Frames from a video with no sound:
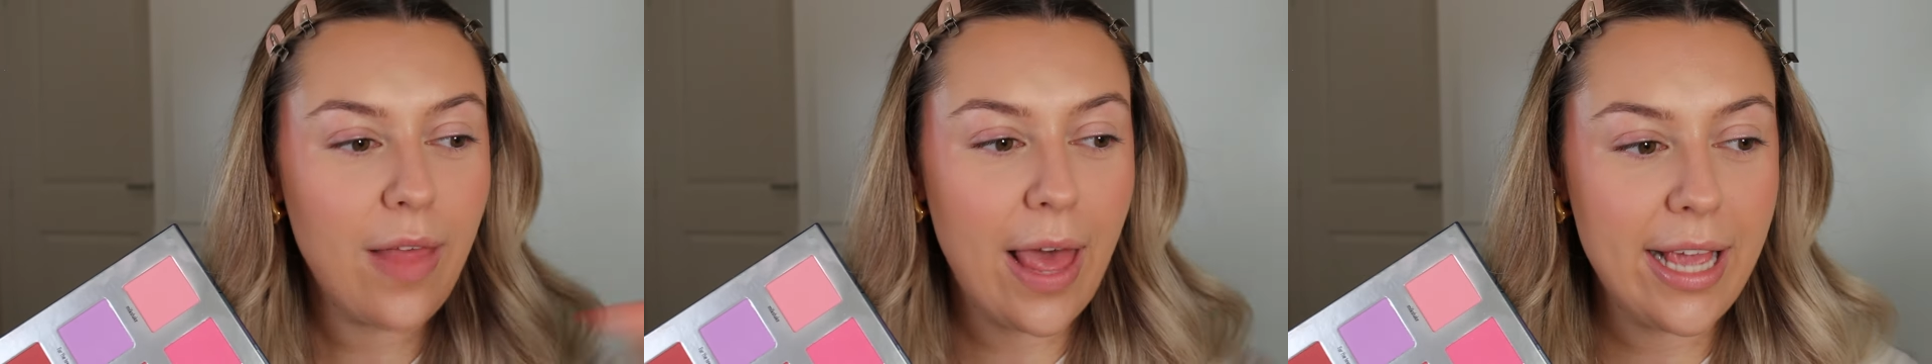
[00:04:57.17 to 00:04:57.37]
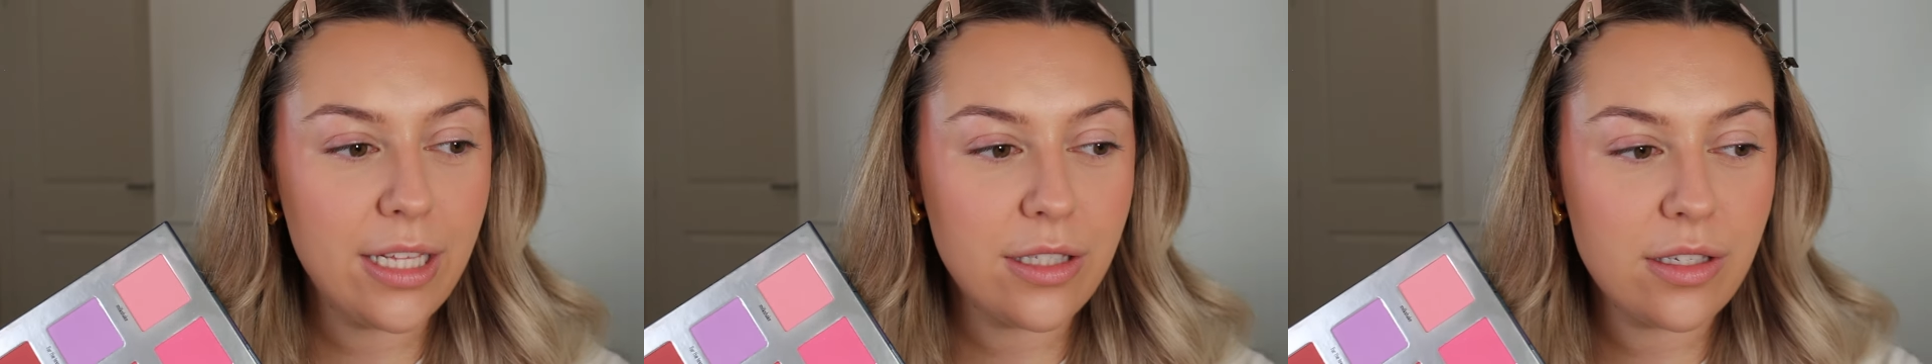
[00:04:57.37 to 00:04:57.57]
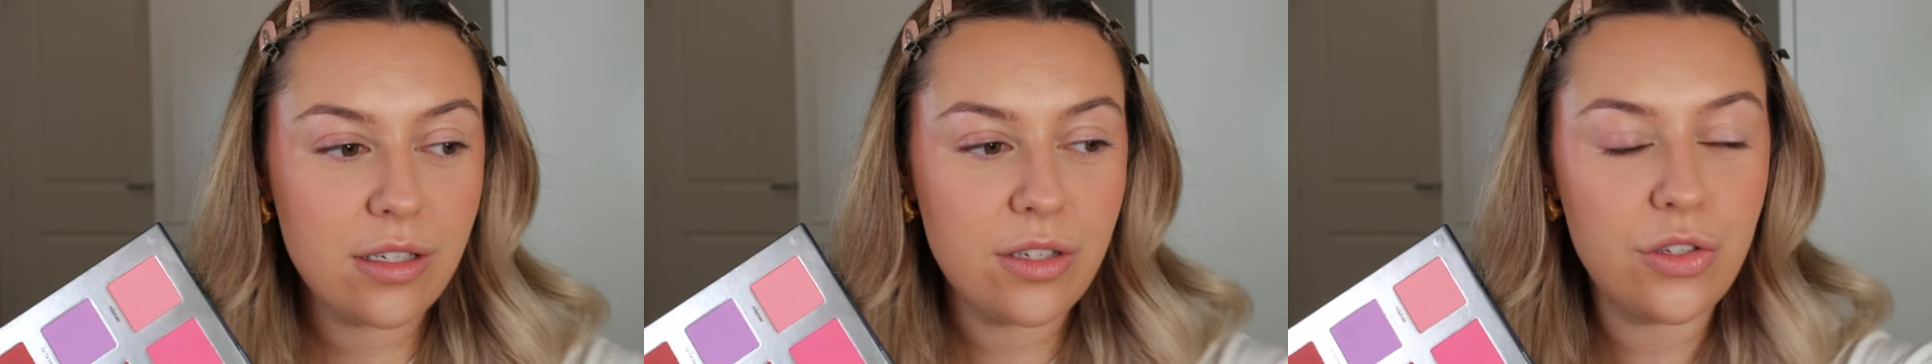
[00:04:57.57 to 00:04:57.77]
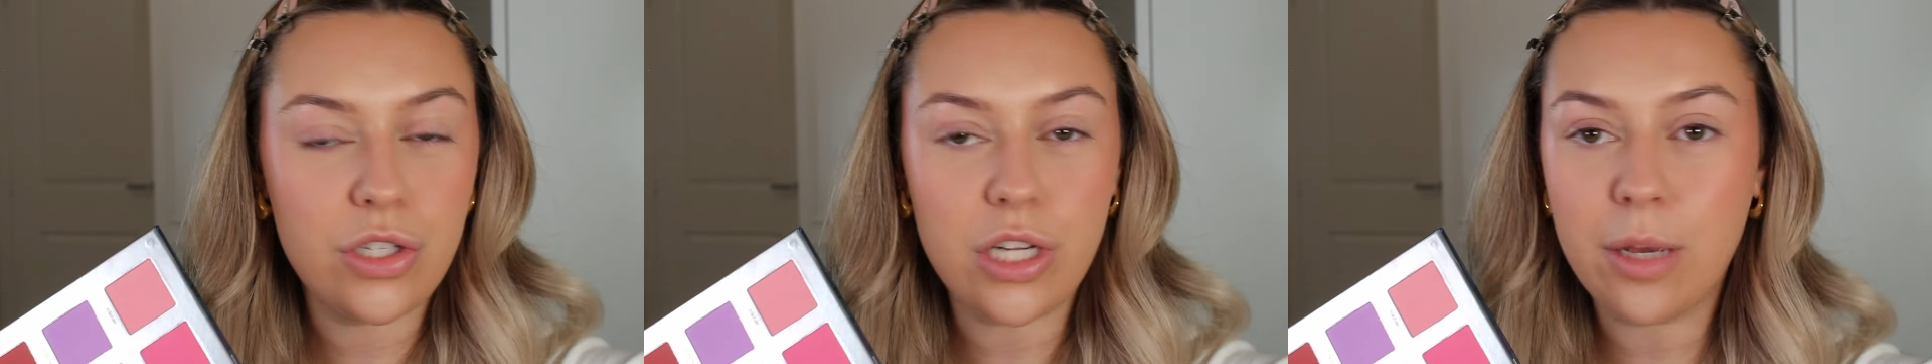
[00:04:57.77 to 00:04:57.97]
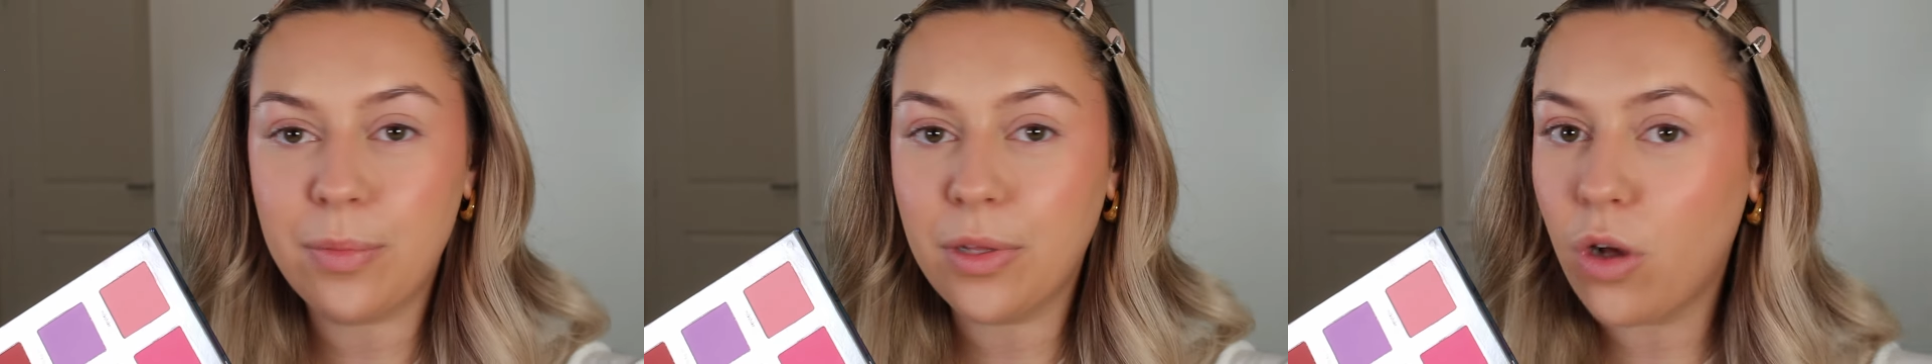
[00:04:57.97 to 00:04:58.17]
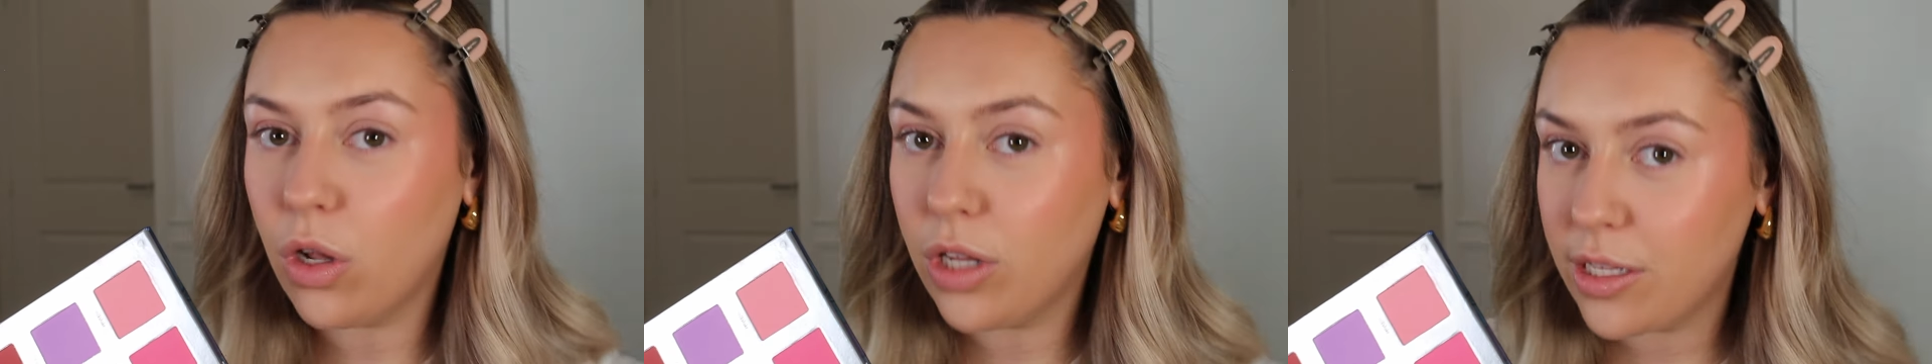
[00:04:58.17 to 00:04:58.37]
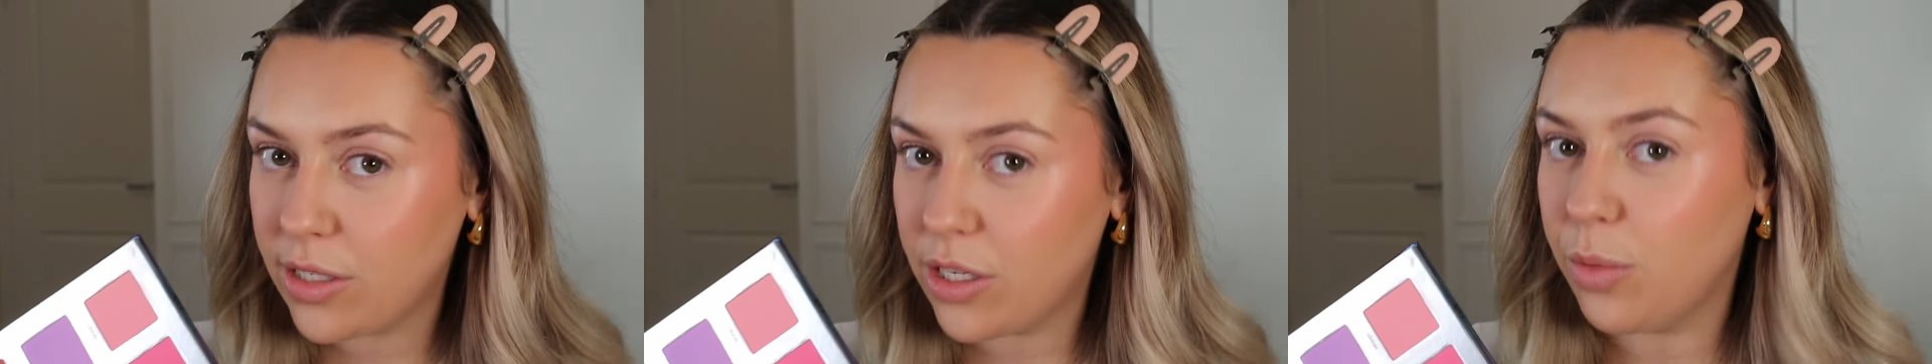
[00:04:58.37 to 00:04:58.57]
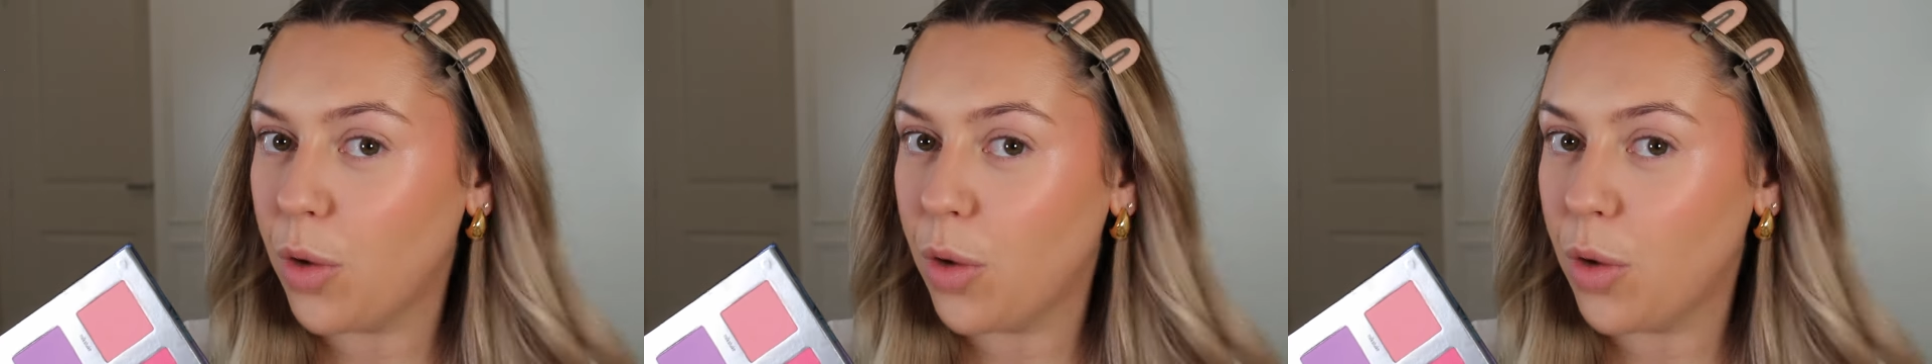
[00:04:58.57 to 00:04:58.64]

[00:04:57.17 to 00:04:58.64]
like disturb the colour too